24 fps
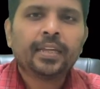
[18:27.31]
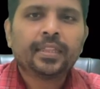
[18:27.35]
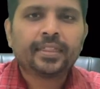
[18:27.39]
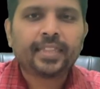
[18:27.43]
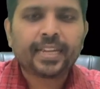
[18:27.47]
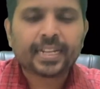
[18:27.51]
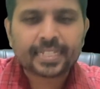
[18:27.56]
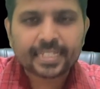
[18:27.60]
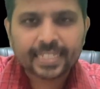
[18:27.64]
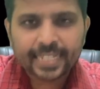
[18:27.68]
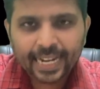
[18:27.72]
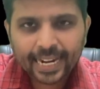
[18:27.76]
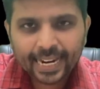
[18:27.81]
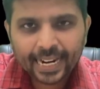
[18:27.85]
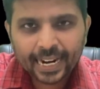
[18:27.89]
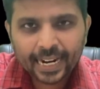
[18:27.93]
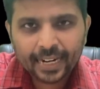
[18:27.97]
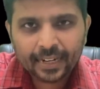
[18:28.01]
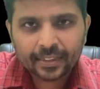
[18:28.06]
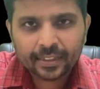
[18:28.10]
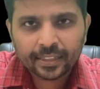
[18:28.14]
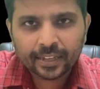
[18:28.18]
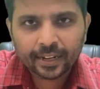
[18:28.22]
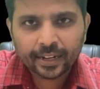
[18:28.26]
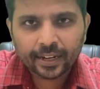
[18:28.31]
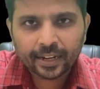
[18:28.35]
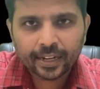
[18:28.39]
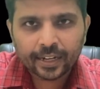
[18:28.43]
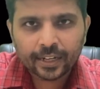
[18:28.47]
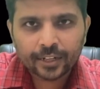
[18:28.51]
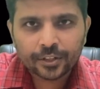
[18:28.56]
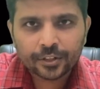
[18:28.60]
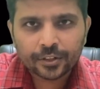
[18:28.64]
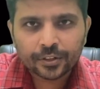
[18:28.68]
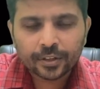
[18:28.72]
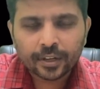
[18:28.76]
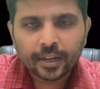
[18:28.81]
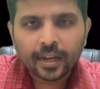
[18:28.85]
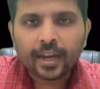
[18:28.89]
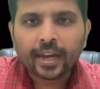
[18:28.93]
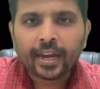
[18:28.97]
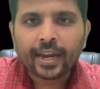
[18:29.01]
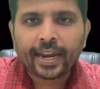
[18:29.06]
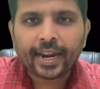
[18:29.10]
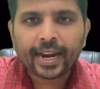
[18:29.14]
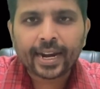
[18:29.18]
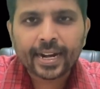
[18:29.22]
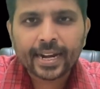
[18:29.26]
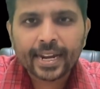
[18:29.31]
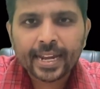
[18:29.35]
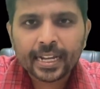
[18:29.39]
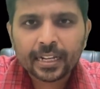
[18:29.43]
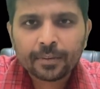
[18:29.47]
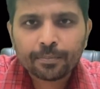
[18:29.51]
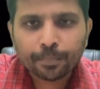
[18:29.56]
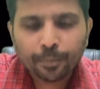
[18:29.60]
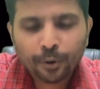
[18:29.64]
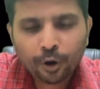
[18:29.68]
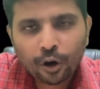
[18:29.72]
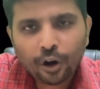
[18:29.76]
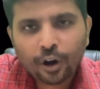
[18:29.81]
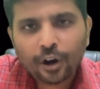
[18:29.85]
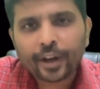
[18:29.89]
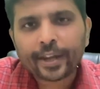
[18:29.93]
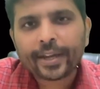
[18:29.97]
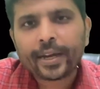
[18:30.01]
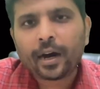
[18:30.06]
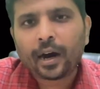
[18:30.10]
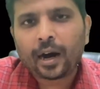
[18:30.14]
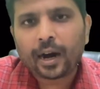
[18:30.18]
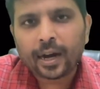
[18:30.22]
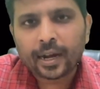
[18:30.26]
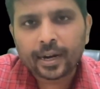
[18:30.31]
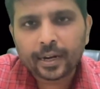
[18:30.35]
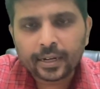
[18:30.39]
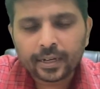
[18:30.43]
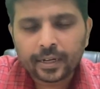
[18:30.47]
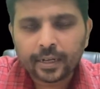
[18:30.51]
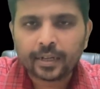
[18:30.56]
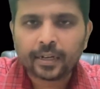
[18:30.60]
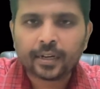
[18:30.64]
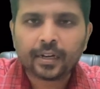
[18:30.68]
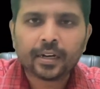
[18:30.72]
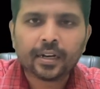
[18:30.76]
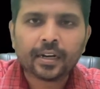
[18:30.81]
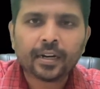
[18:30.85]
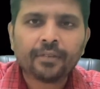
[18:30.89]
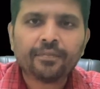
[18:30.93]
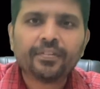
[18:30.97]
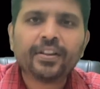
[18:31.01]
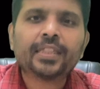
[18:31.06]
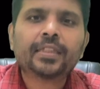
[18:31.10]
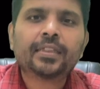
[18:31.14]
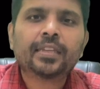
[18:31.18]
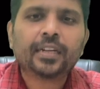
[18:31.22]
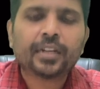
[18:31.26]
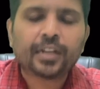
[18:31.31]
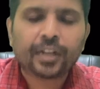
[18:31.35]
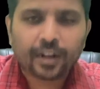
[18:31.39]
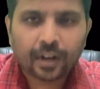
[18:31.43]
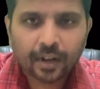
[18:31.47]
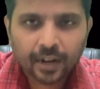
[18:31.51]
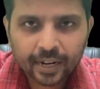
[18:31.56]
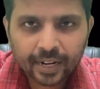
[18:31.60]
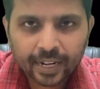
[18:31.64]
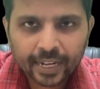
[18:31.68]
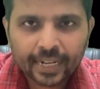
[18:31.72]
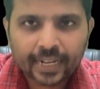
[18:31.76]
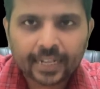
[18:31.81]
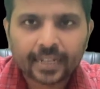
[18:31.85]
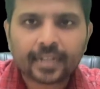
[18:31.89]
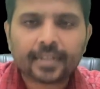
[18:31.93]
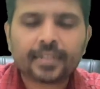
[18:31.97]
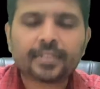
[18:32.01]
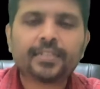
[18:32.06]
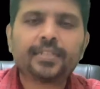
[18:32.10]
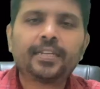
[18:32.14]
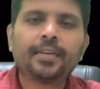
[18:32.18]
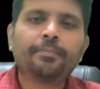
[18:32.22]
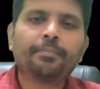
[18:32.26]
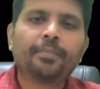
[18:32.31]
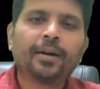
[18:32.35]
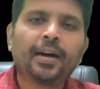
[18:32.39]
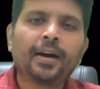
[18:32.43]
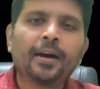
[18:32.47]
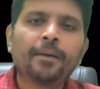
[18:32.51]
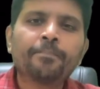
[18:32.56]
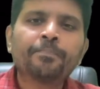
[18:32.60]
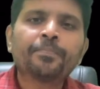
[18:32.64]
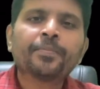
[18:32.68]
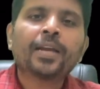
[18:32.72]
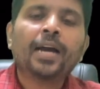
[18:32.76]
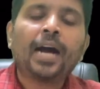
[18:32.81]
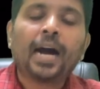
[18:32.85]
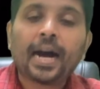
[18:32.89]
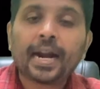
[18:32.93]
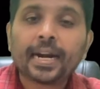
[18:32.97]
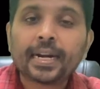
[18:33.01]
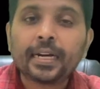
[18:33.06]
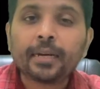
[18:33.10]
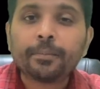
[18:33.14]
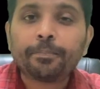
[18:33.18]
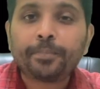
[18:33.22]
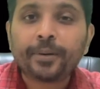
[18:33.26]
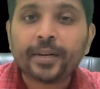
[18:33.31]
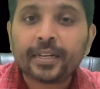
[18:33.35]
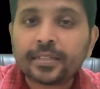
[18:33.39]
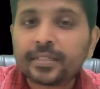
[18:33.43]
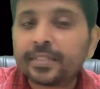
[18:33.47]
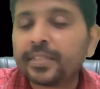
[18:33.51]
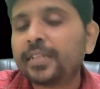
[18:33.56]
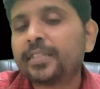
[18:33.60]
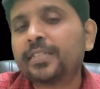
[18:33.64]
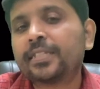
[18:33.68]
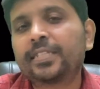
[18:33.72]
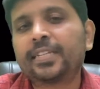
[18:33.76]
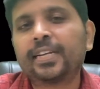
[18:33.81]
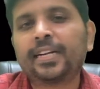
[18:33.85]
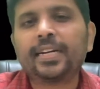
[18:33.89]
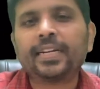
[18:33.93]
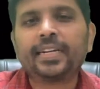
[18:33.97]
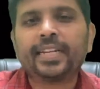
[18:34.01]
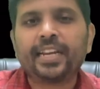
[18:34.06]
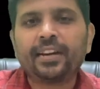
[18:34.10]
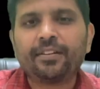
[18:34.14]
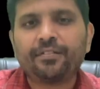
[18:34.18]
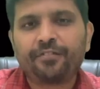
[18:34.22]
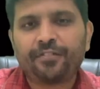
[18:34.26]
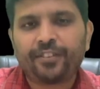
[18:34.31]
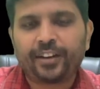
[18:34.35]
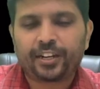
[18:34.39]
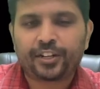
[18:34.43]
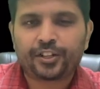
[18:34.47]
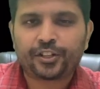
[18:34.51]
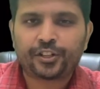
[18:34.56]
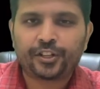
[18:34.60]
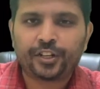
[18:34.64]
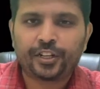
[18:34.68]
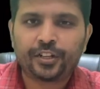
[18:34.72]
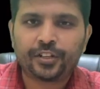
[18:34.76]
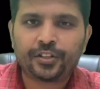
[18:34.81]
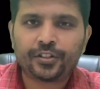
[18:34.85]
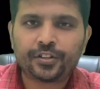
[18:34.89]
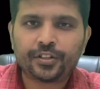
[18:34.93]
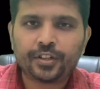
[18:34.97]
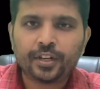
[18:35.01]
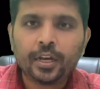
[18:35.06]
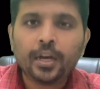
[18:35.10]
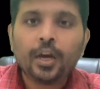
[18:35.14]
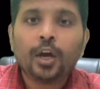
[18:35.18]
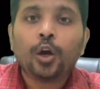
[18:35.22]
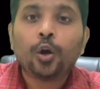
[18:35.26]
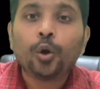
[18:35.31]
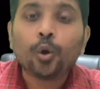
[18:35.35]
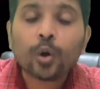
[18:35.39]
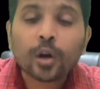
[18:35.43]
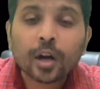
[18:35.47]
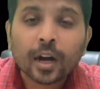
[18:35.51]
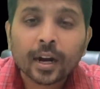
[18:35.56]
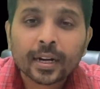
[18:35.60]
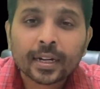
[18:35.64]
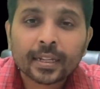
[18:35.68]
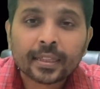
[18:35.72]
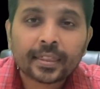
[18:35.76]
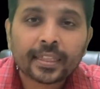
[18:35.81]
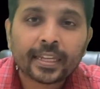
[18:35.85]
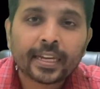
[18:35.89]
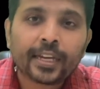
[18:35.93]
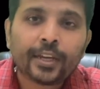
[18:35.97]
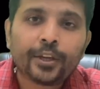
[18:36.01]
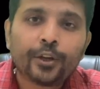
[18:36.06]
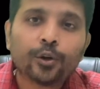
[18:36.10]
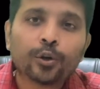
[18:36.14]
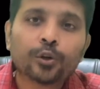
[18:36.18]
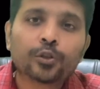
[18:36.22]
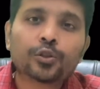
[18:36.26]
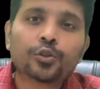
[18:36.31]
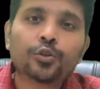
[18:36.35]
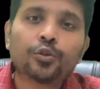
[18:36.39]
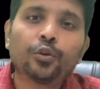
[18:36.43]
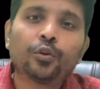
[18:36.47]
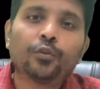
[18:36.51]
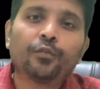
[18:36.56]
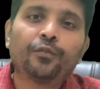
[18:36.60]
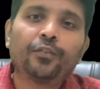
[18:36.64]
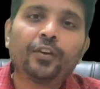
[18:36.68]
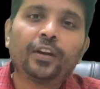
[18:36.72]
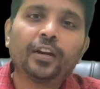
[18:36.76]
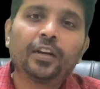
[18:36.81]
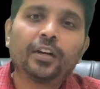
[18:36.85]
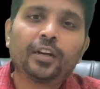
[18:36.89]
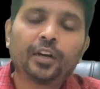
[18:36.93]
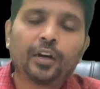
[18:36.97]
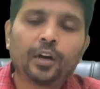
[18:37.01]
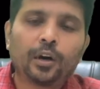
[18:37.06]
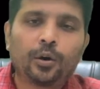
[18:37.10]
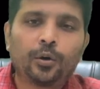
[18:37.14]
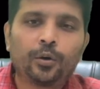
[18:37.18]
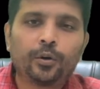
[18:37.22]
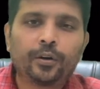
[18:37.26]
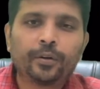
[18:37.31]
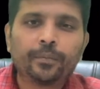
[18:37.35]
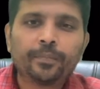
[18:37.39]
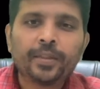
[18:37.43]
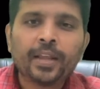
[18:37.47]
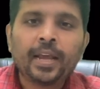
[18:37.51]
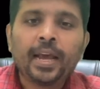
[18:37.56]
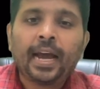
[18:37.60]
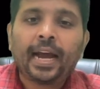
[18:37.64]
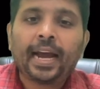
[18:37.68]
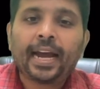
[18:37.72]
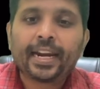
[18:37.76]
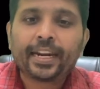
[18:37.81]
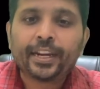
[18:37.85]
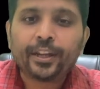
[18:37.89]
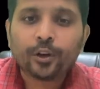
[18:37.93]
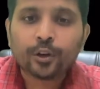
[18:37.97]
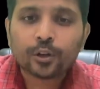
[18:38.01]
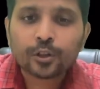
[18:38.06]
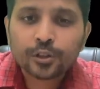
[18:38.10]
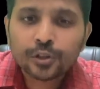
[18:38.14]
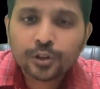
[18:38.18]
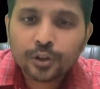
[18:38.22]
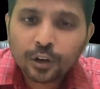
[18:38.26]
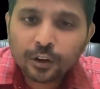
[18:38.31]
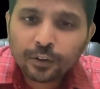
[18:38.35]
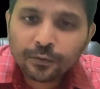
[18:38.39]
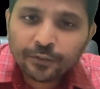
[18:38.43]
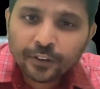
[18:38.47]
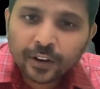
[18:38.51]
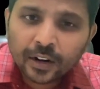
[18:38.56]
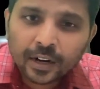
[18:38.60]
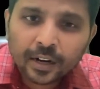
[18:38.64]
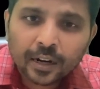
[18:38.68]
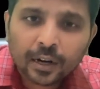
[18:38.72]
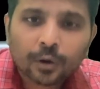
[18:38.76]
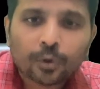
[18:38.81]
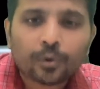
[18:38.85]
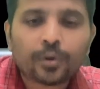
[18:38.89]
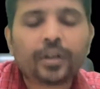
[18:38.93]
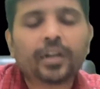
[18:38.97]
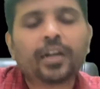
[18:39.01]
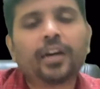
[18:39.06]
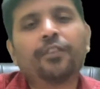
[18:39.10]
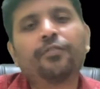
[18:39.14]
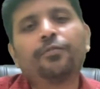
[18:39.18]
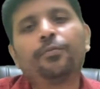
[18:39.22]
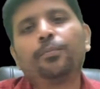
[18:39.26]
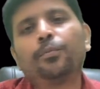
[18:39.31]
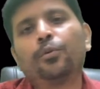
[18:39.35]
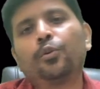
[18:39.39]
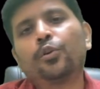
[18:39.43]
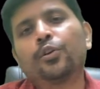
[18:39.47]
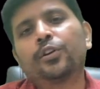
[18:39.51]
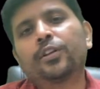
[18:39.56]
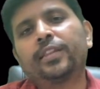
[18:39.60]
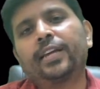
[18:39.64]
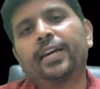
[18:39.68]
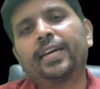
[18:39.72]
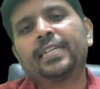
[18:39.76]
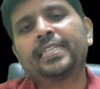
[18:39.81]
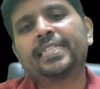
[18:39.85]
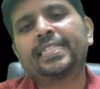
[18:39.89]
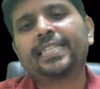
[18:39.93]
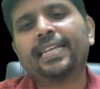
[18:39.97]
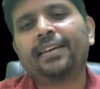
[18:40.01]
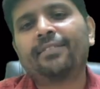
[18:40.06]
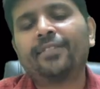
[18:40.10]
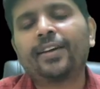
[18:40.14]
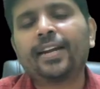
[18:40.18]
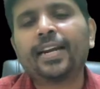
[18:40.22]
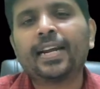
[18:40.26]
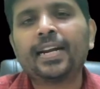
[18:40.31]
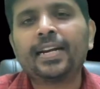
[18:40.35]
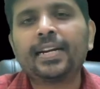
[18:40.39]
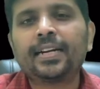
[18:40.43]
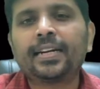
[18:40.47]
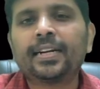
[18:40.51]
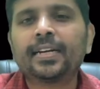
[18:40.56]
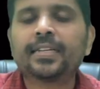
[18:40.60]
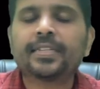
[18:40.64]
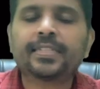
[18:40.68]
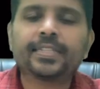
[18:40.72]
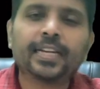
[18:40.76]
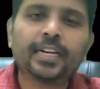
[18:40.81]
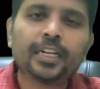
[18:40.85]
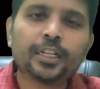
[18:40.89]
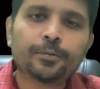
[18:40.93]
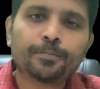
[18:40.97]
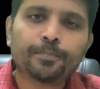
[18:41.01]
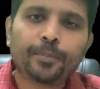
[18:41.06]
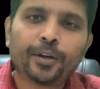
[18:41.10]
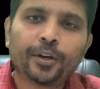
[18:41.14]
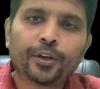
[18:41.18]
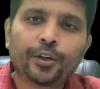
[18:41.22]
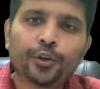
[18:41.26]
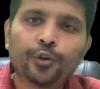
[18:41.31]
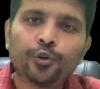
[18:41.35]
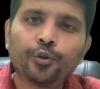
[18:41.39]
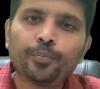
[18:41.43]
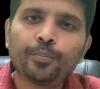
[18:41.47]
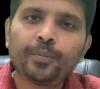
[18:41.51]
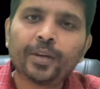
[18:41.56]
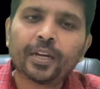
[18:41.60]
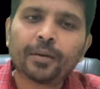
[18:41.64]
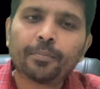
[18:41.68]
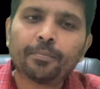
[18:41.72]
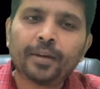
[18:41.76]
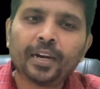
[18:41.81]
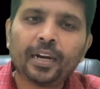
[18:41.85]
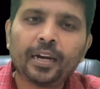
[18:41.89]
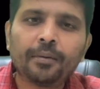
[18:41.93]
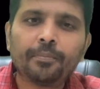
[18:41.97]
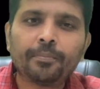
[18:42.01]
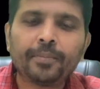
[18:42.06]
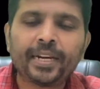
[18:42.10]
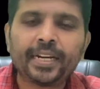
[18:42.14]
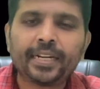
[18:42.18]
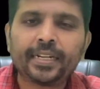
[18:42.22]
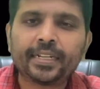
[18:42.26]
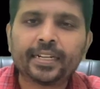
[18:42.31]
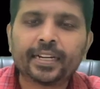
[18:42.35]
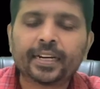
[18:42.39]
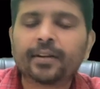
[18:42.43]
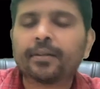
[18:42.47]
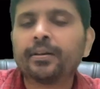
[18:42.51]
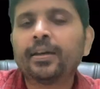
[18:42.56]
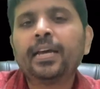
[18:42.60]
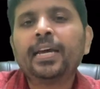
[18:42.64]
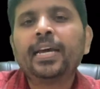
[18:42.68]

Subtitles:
The second thing is any boy or girl with chronic eczema and persistent infections, look at the eosinophil count. An eosinophil count of more than 700 cells per cubic millimeter